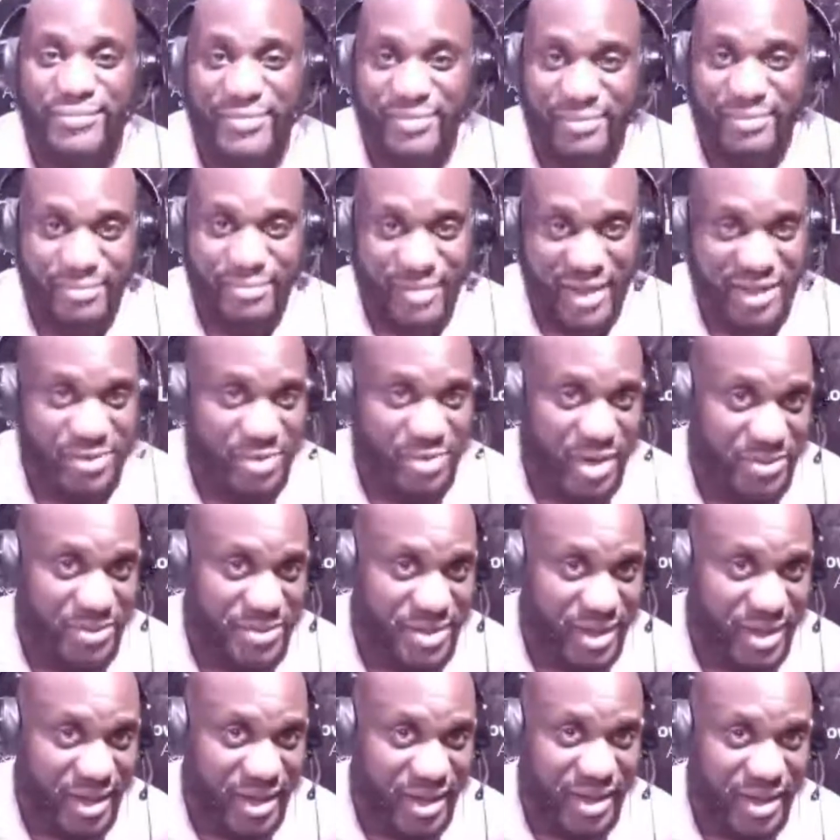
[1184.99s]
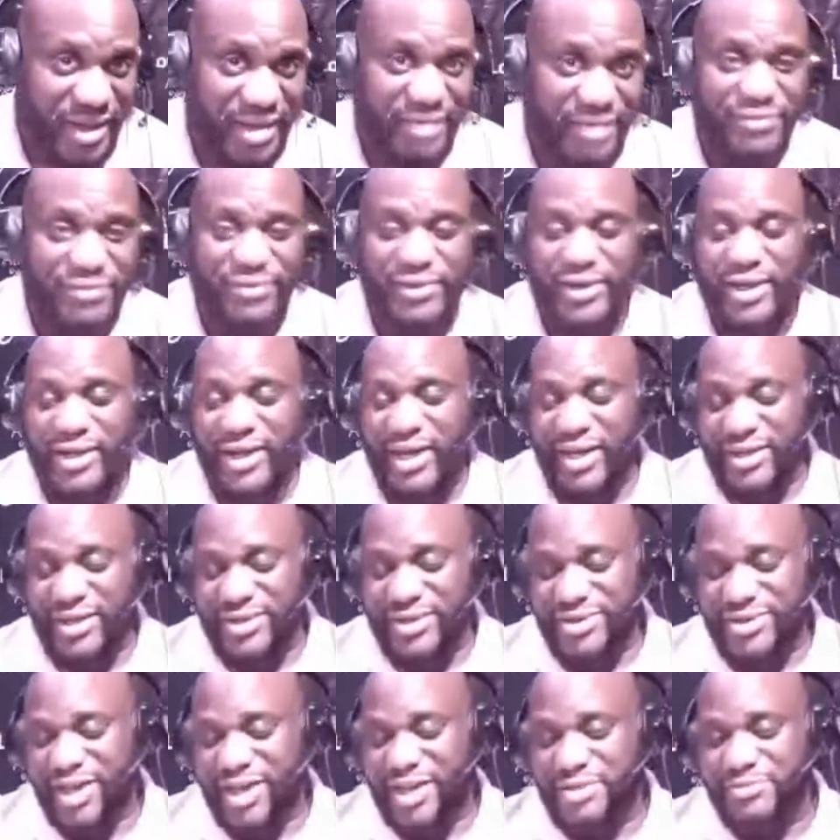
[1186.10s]
That's what I was thinking of. It has
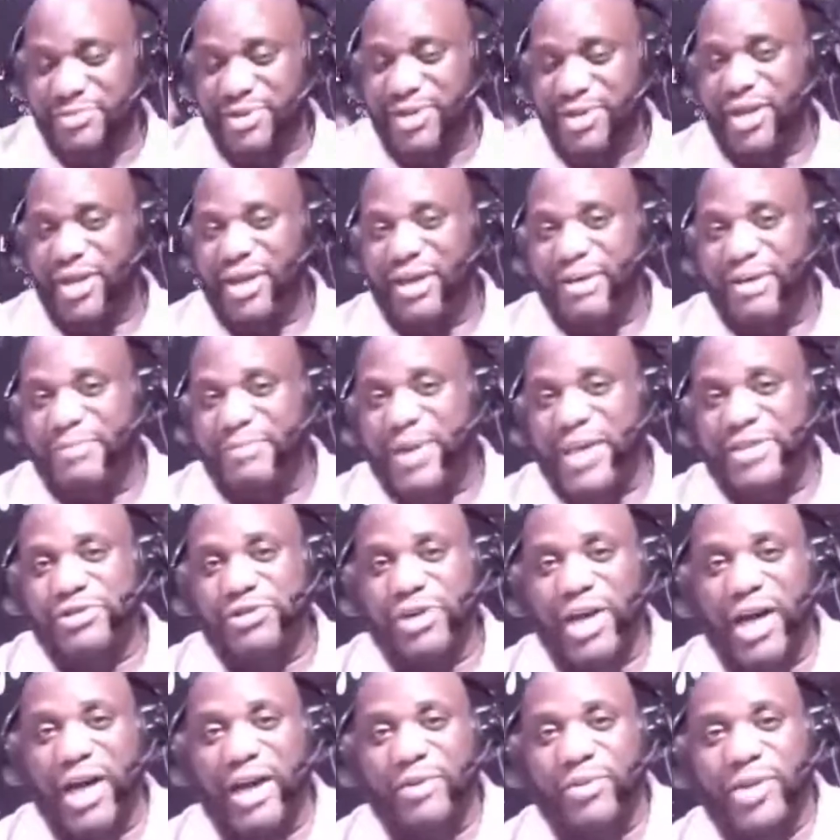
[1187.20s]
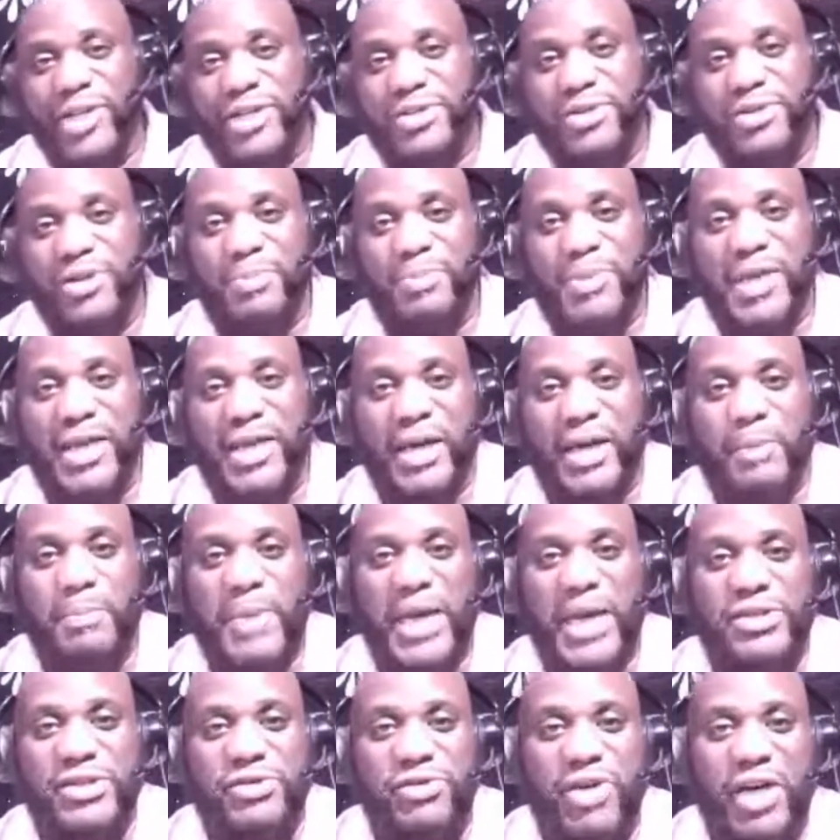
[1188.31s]
Patreon. We need you to be a
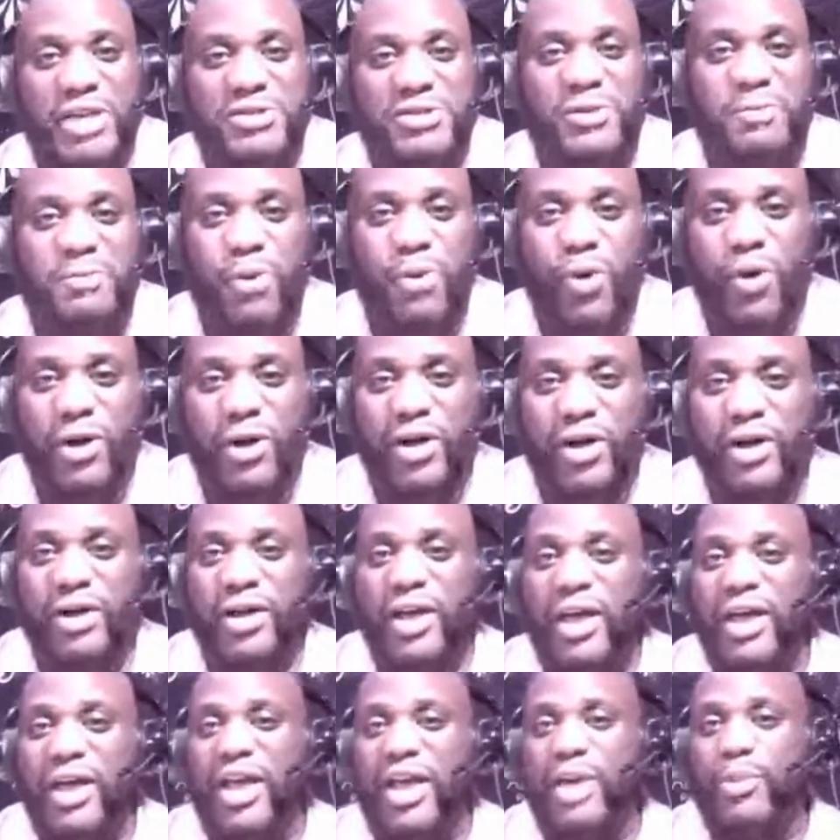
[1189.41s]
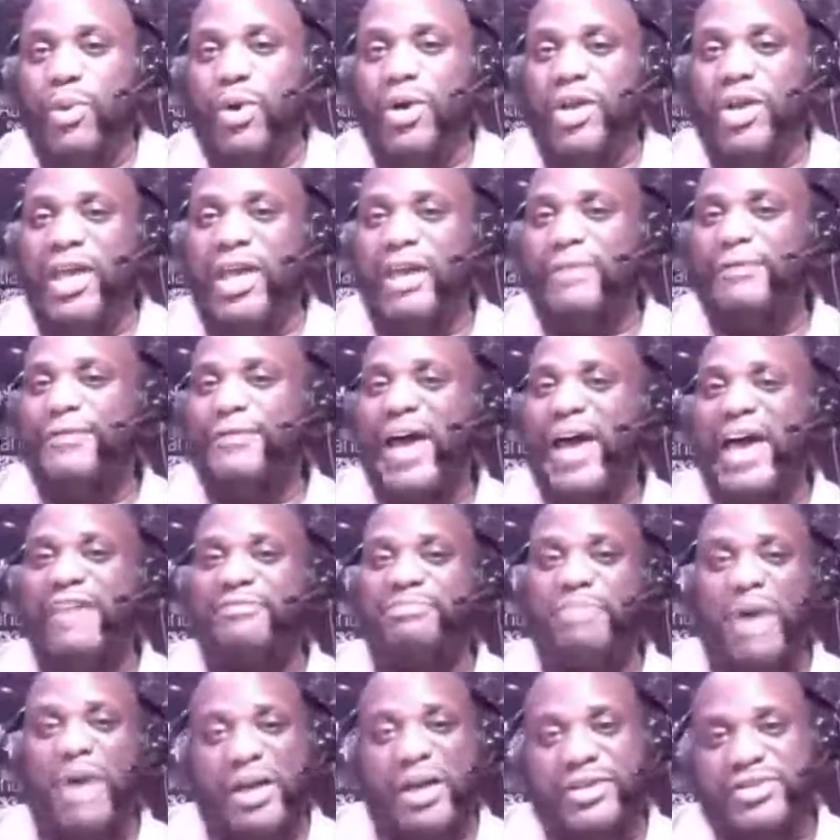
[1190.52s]
Patreon supporter. Come on in,
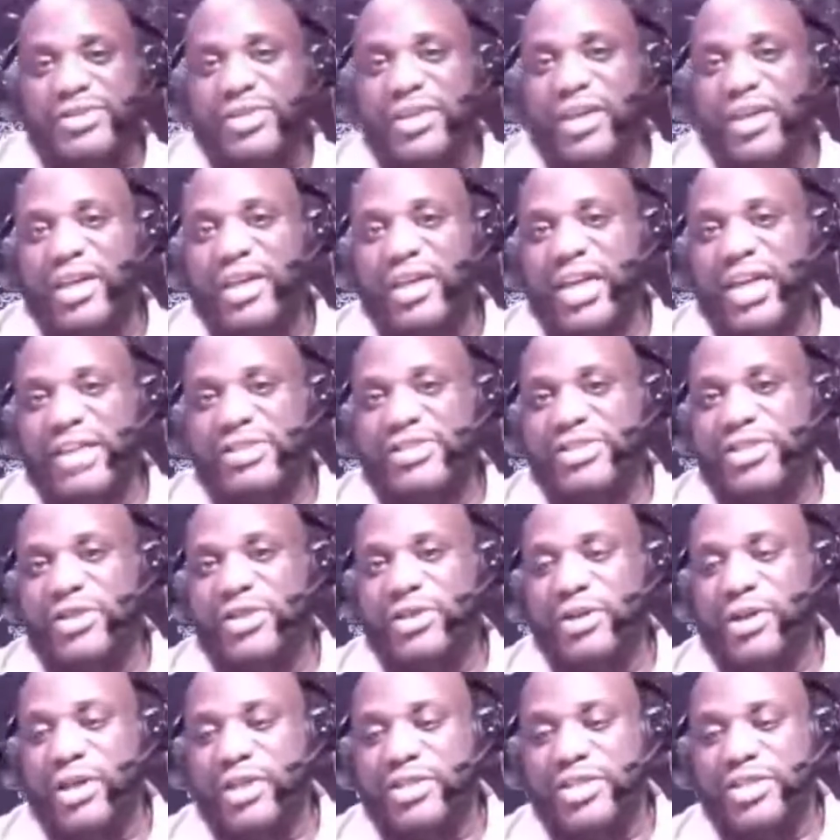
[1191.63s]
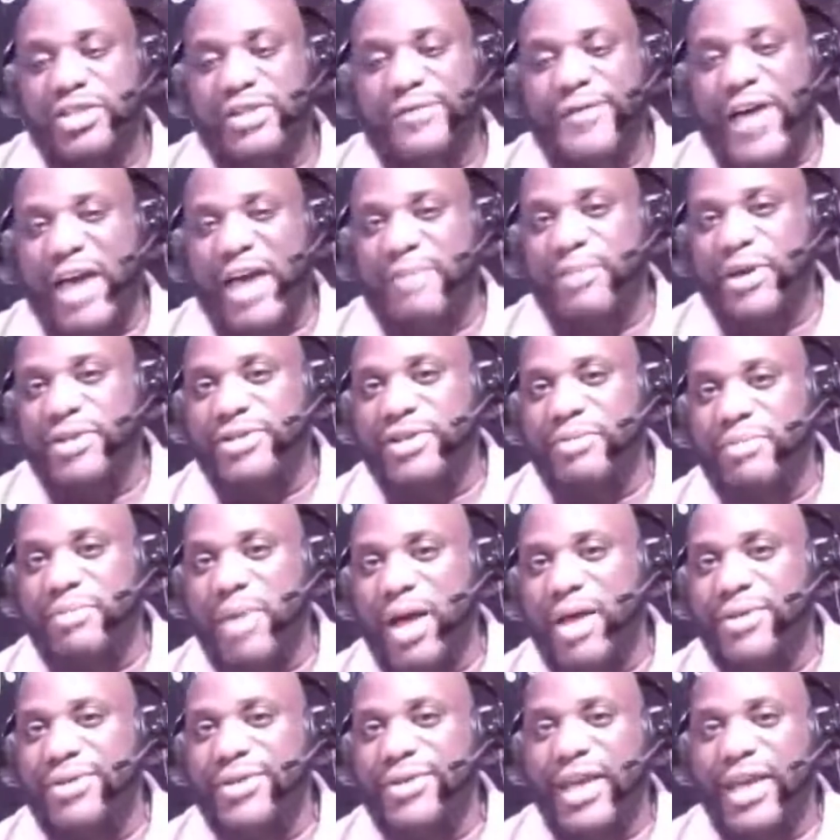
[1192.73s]
$5 gets you. It's just $5 a
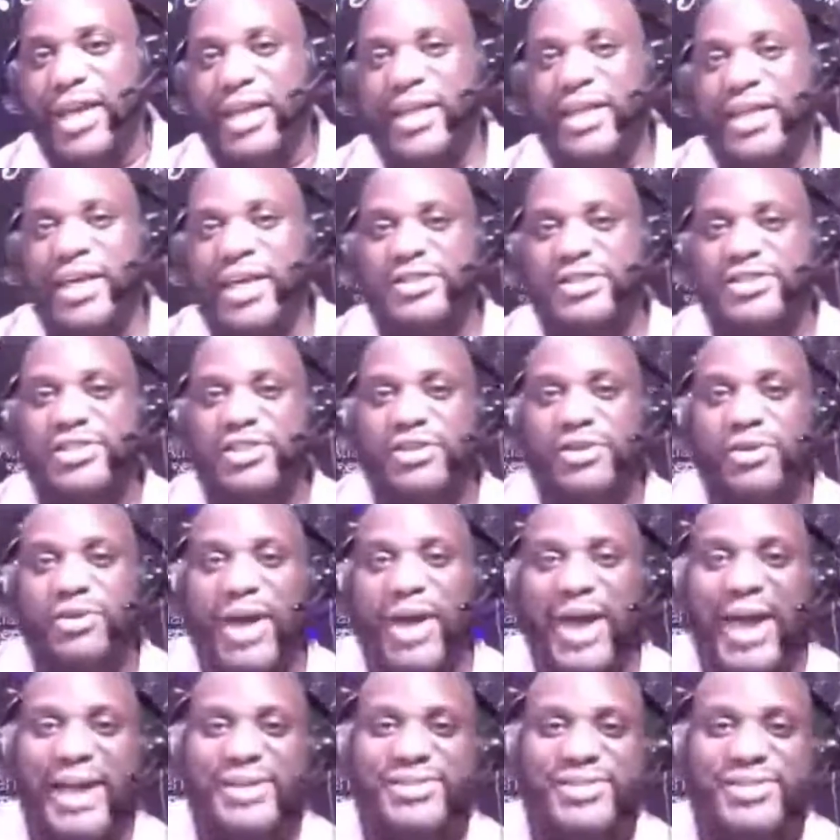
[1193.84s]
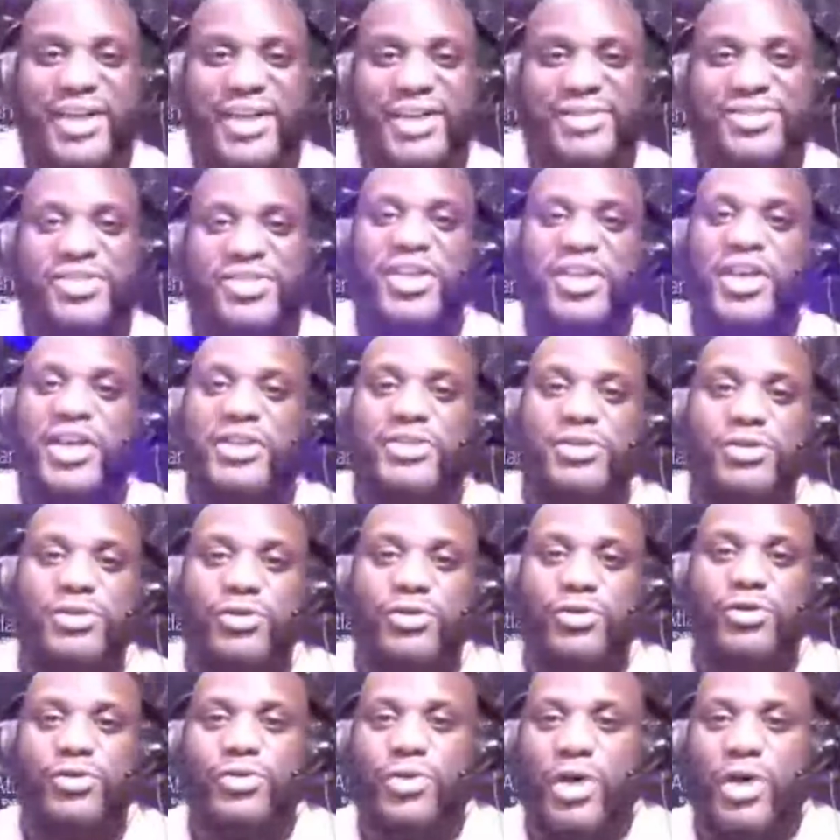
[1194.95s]
month, and it gets you access
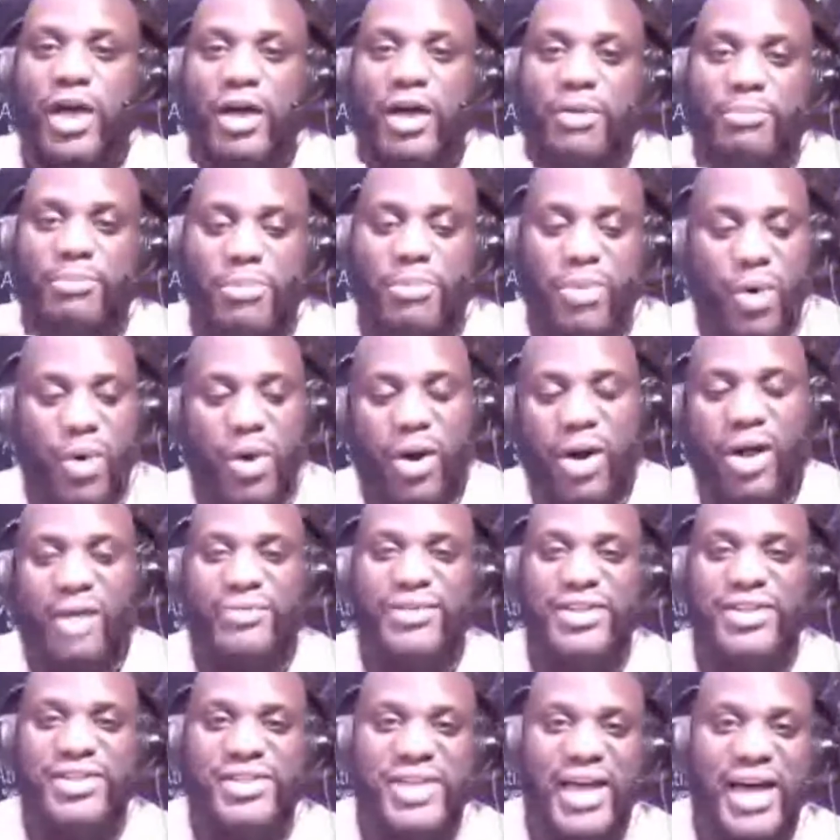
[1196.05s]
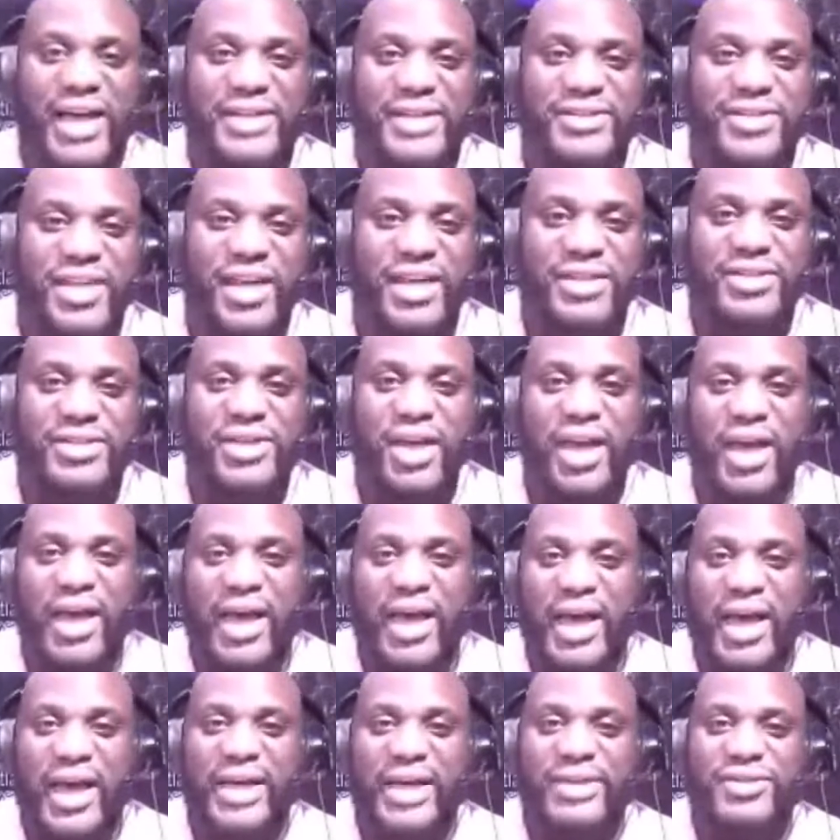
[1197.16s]
to more of this content
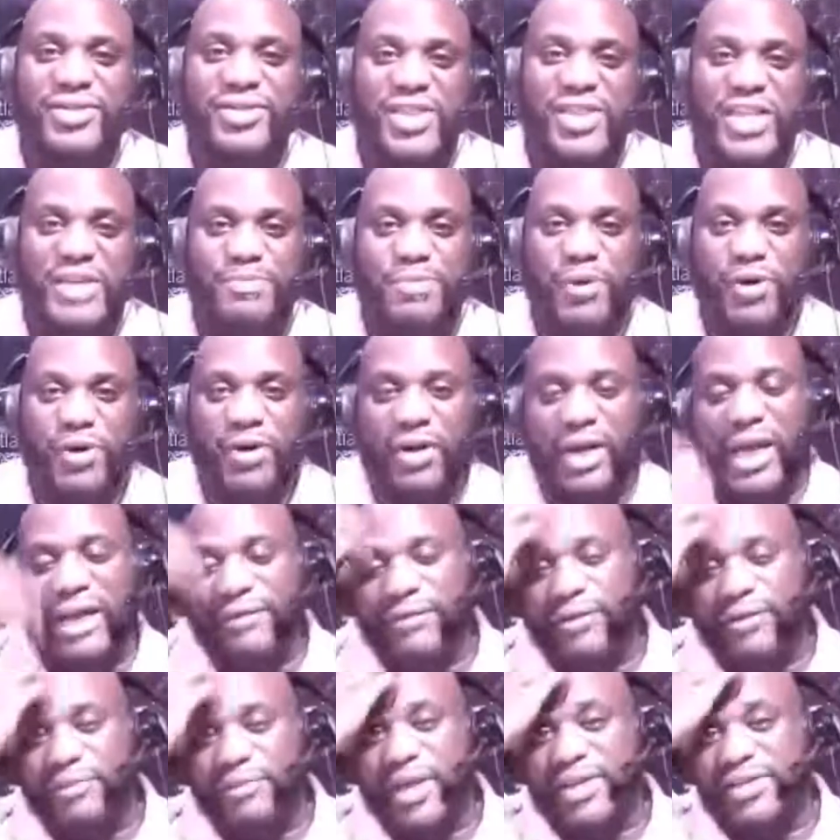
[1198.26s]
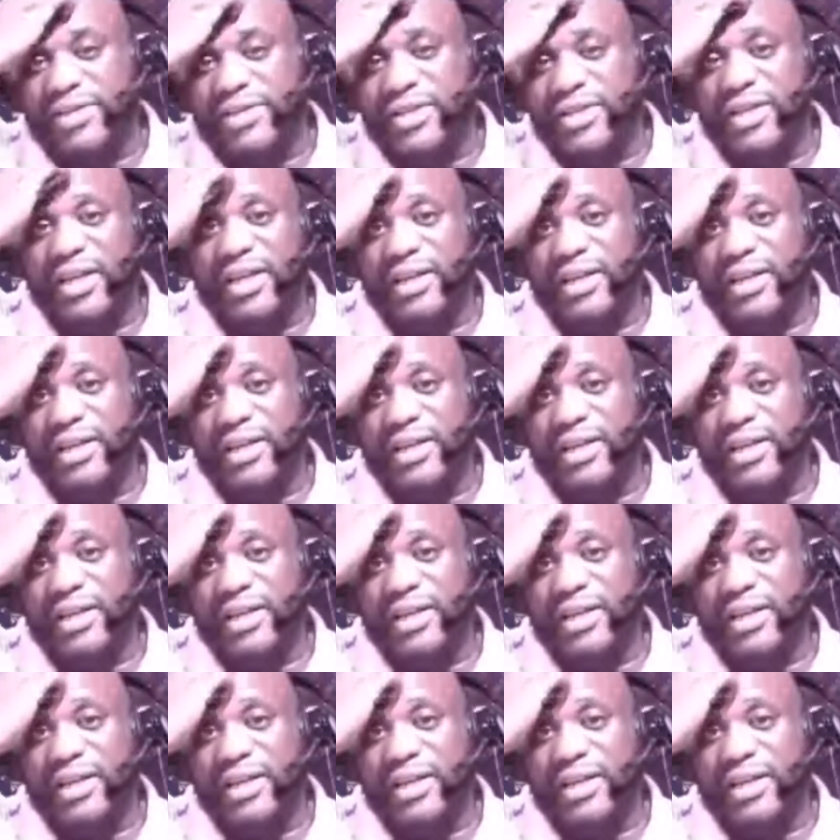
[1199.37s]
and deeper information.